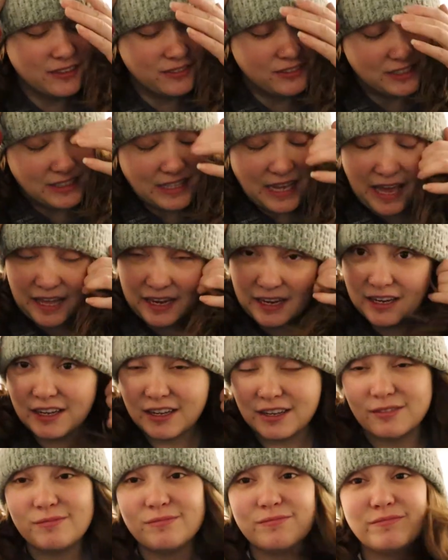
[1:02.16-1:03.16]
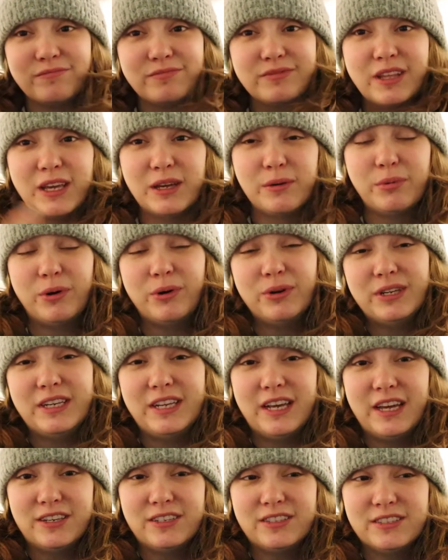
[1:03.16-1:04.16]
I've just had it in like
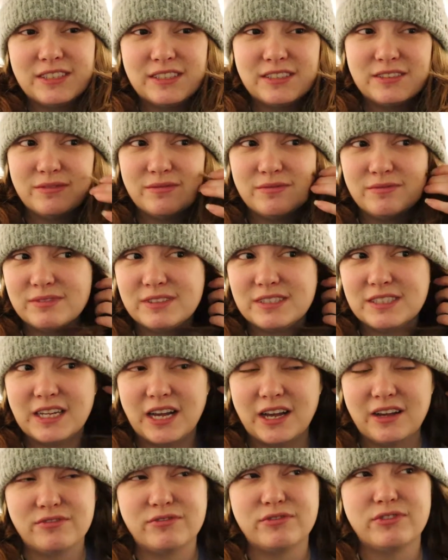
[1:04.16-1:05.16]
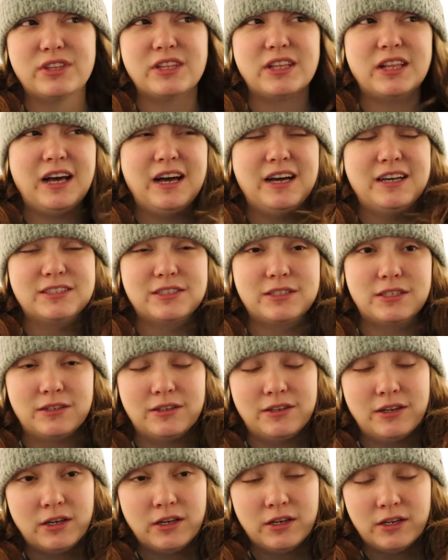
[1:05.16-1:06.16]
ponytails and stuff for the last
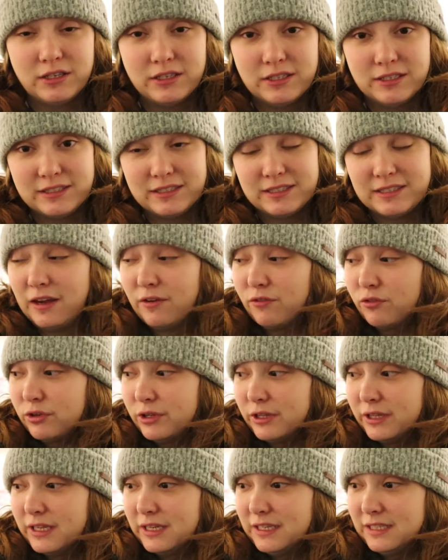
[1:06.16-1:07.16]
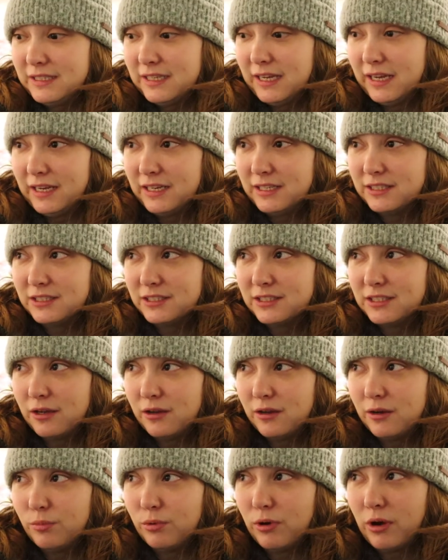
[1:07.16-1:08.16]
several days.
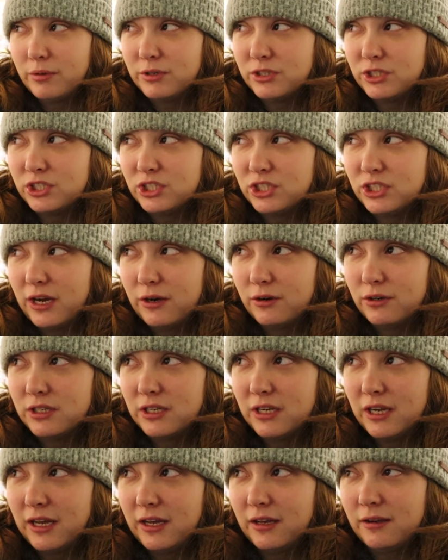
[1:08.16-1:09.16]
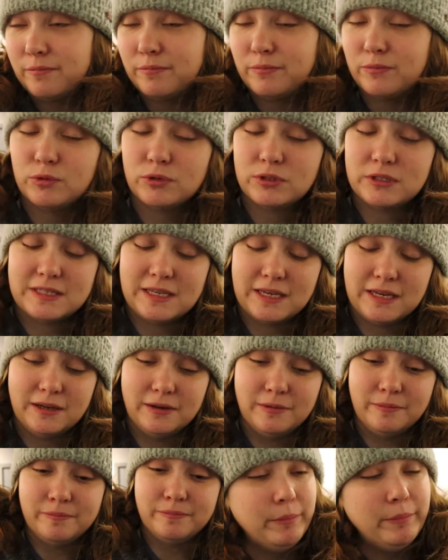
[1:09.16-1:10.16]
Probably should shower tonight. We'll
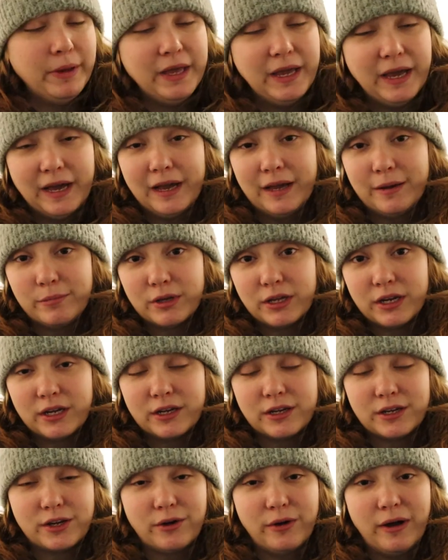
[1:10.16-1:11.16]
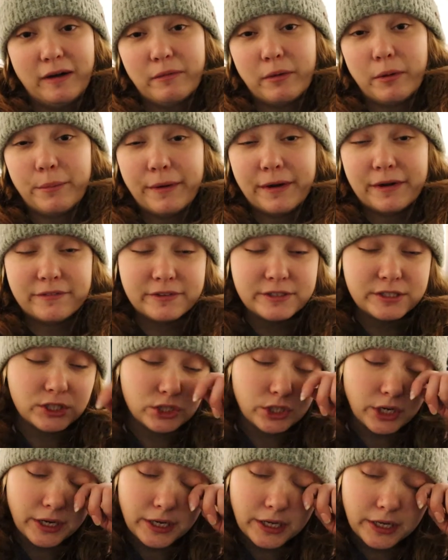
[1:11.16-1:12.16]
see. But yeah, I'm gonna go have my
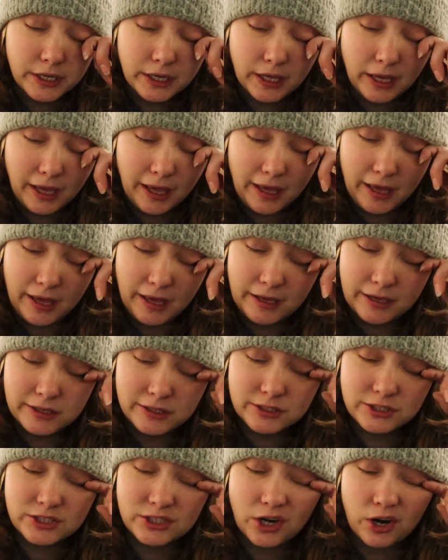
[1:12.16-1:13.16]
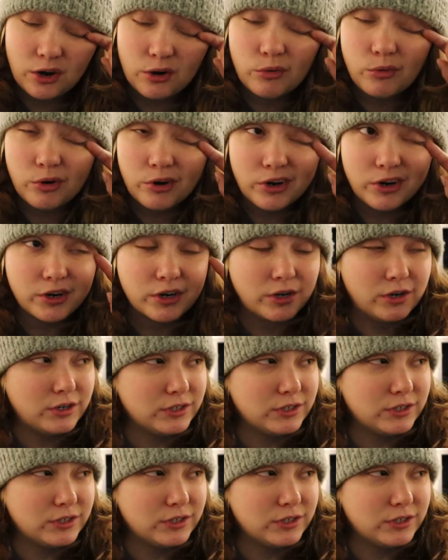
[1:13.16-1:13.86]
breakfast drink and start work.